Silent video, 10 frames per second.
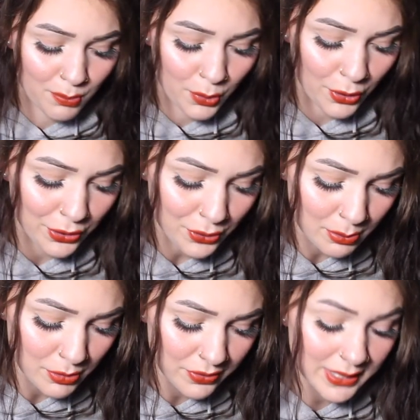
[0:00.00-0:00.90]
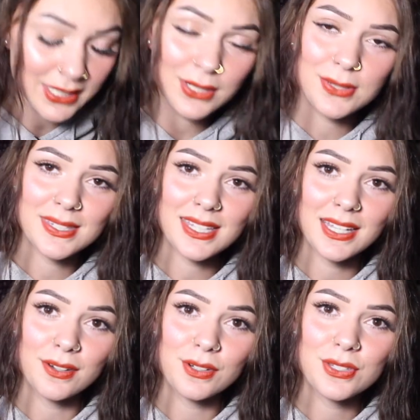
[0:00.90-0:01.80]
more normal videos
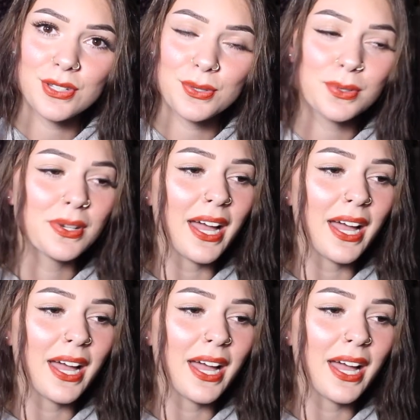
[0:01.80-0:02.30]
here soon.